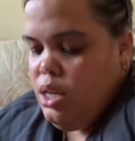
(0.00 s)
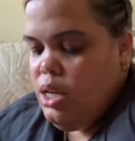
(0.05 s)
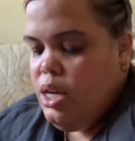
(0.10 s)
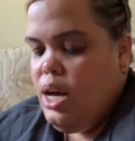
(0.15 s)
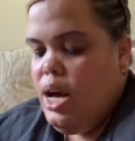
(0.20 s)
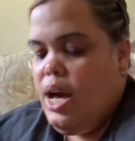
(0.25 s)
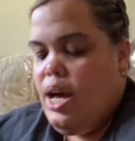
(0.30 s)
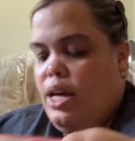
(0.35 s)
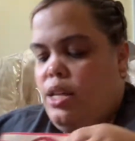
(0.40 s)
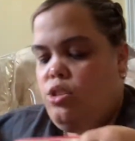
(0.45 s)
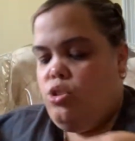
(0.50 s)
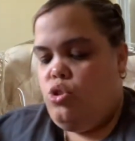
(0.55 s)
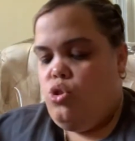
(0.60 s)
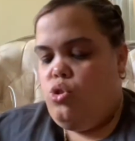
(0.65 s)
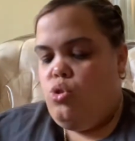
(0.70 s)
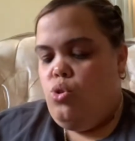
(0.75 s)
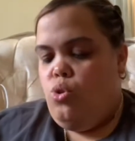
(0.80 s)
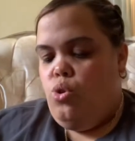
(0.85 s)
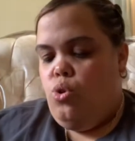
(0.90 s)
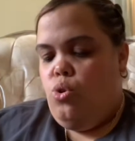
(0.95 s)
got
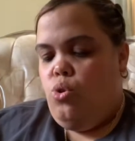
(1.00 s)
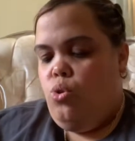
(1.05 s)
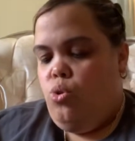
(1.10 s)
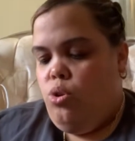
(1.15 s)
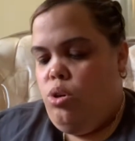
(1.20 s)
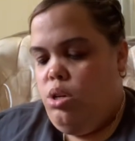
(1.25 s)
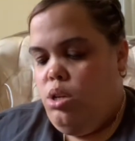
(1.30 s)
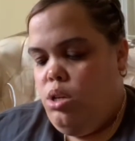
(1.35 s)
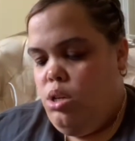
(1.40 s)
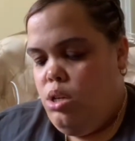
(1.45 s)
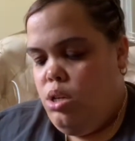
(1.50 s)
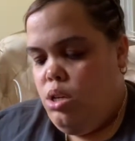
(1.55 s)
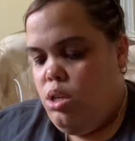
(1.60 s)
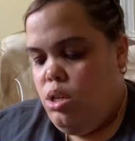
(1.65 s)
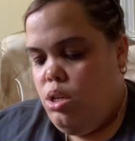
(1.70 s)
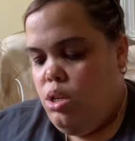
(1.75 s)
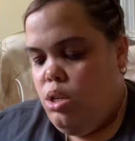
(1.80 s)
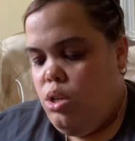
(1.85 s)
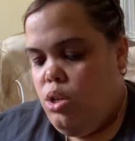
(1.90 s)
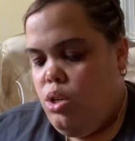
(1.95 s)
two,
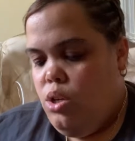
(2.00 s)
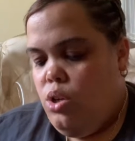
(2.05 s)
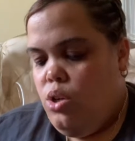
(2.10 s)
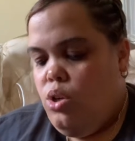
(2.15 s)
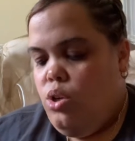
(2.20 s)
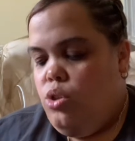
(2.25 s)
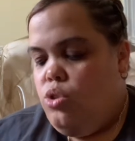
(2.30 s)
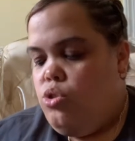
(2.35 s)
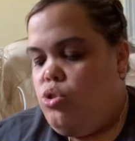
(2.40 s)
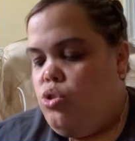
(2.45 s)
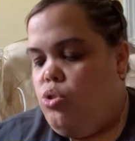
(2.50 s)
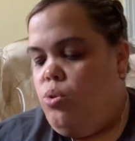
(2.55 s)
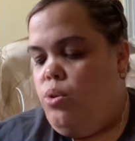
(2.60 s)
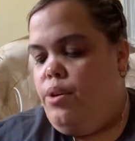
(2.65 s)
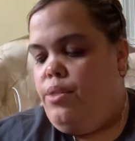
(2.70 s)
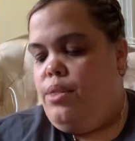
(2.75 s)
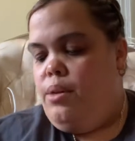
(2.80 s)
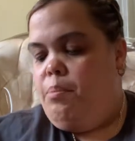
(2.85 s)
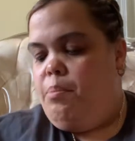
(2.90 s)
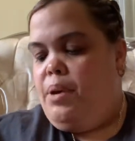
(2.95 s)
two
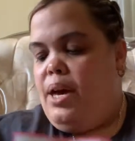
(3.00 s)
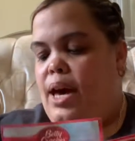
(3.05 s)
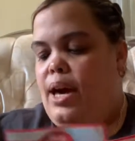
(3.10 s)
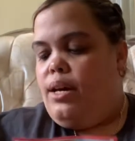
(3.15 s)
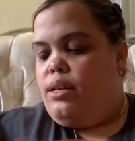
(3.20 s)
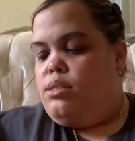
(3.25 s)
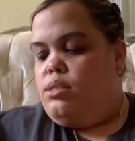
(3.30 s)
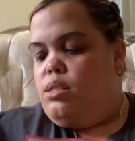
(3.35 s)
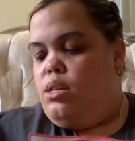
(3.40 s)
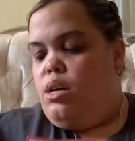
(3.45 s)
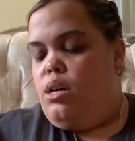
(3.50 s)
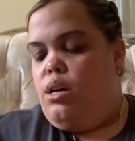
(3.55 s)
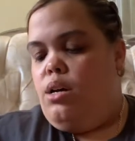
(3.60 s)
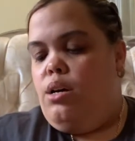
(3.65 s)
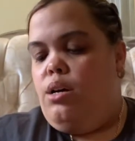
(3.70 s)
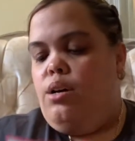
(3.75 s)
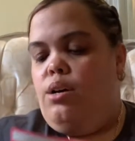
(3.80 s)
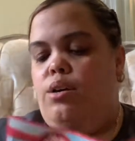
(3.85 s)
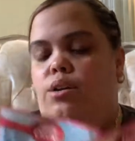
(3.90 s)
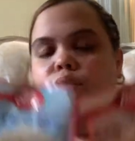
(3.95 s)
of the packs
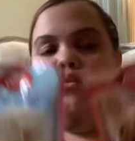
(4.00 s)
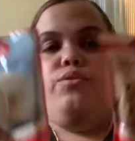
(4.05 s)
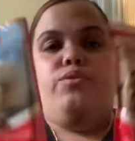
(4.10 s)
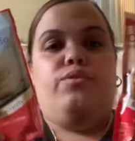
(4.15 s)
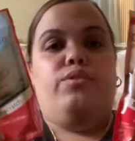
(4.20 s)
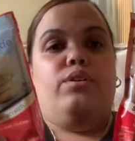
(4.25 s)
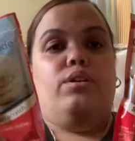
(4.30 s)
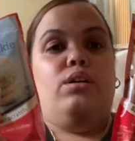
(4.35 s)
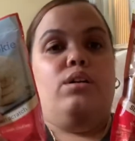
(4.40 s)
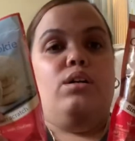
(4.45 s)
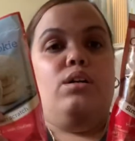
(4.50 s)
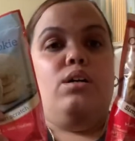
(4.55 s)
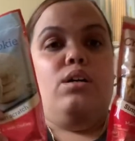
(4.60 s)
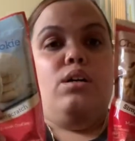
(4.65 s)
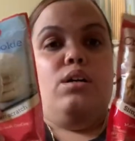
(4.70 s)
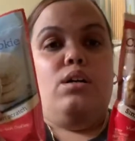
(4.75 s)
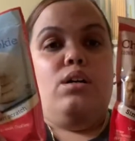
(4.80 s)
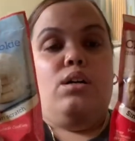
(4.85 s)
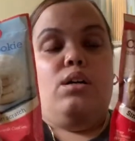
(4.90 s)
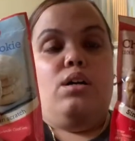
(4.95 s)
of
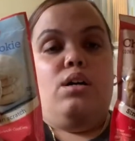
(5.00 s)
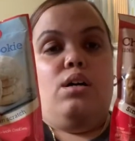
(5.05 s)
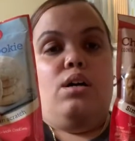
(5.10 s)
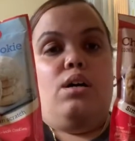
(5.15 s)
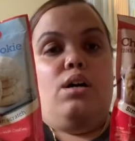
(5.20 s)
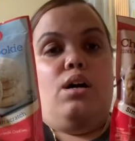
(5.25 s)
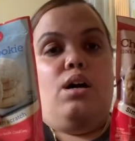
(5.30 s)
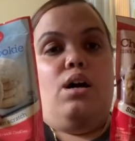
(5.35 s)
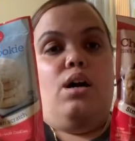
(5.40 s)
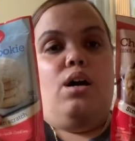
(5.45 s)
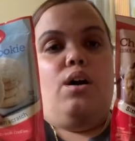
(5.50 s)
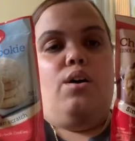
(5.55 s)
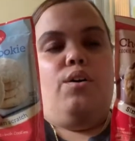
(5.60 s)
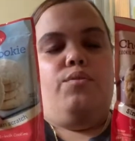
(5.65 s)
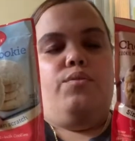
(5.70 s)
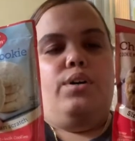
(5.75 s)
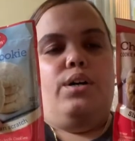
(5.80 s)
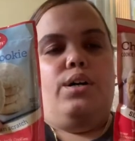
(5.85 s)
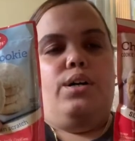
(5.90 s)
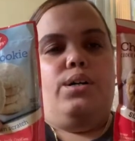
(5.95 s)

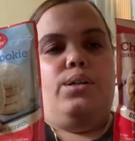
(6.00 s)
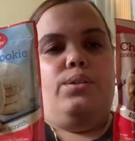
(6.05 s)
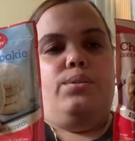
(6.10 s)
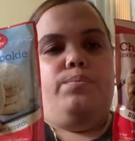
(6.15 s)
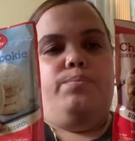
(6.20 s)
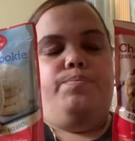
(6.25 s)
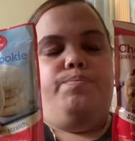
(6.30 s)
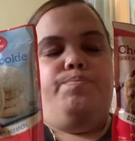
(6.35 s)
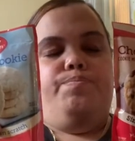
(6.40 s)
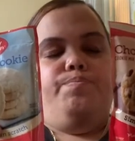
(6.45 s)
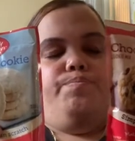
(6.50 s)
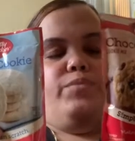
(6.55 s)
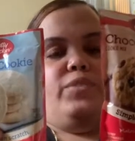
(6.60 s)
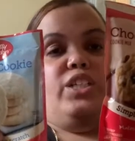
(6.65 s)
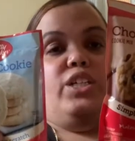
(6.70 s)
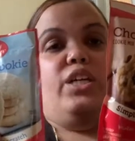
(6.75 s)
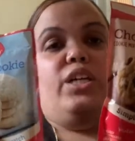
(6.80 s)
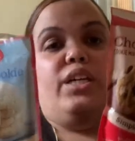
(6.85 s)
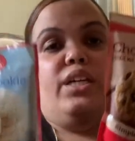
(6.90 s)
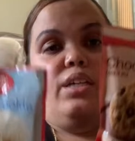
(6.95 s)
of um,
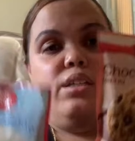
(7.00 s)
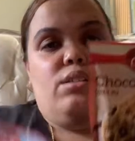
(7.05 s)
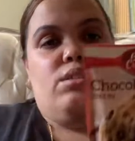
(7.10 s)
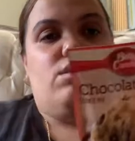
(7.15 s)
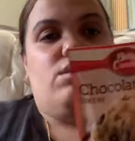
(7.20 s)
cookies.